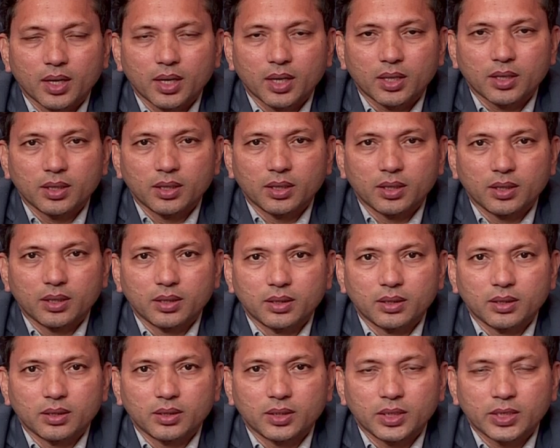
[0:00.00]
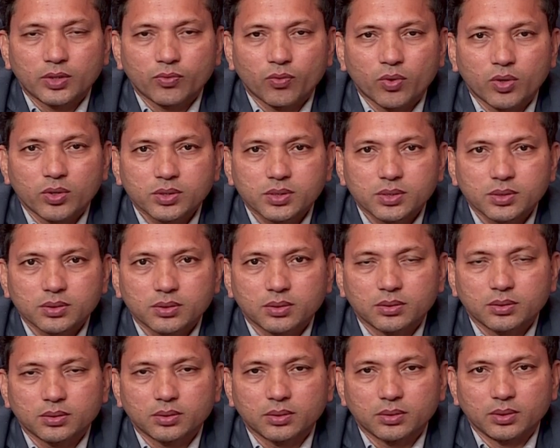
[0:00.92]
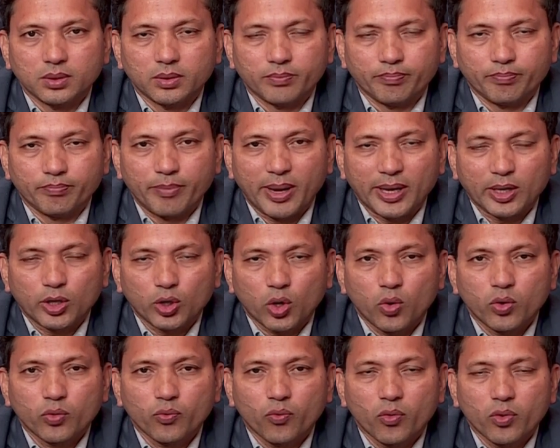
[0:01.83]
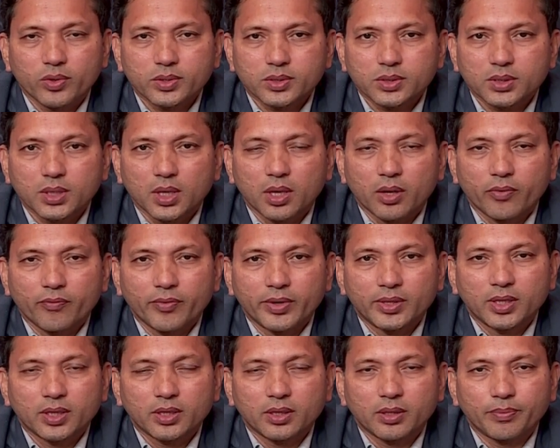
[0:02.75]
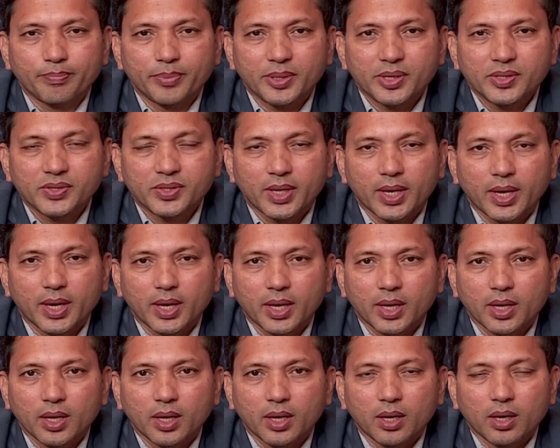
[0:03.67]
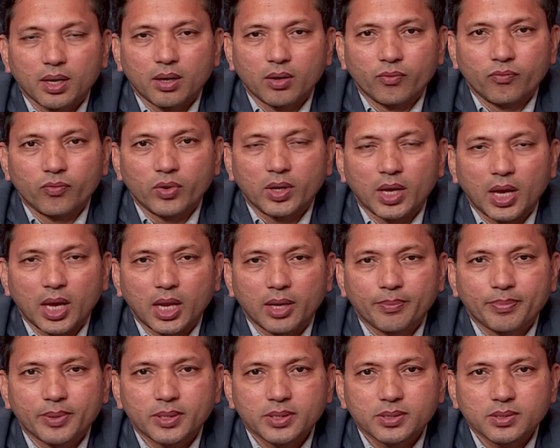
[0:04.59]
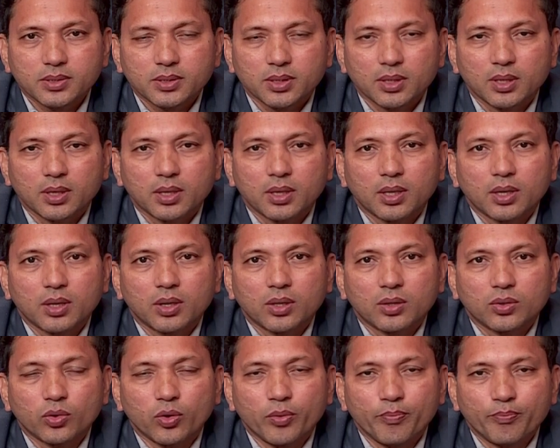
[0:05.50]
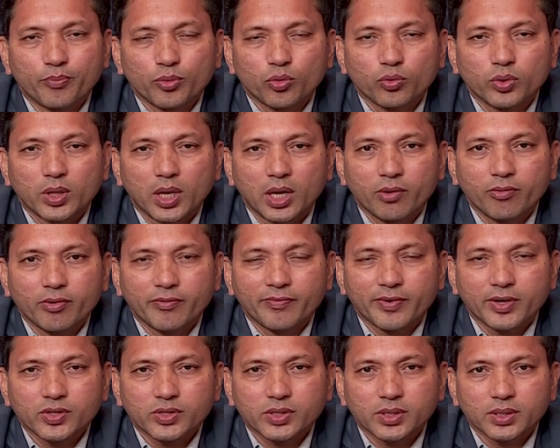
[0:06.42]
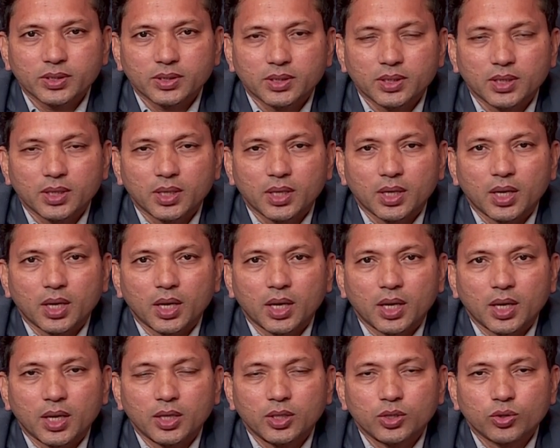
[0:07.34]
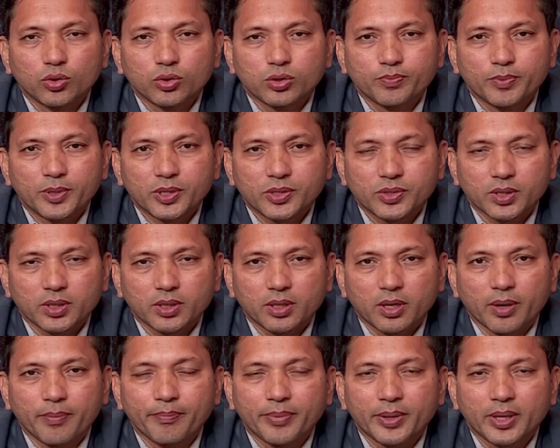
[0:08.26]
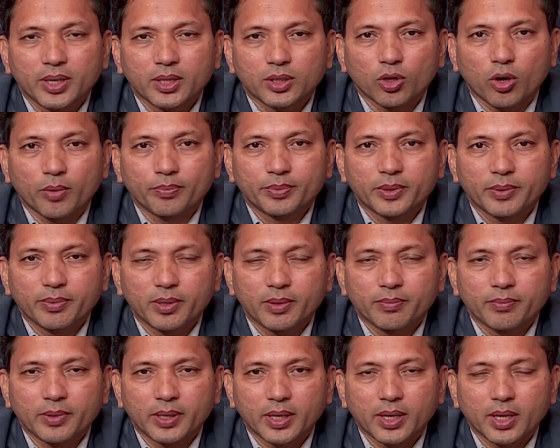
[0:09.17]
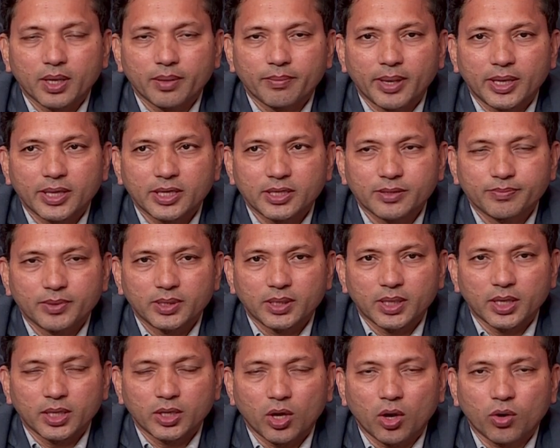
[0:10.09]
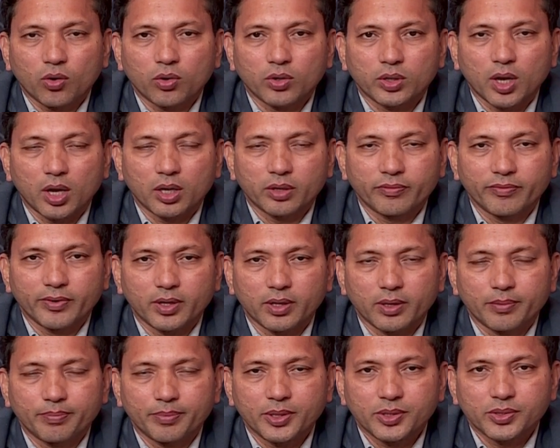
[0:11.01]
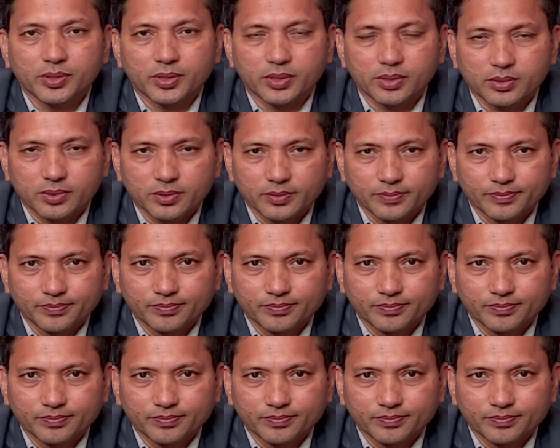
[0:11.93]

the background was whether the PCI will help us to improve the LV function in those patients, comparing the optimal medical management in acute heart failure patients.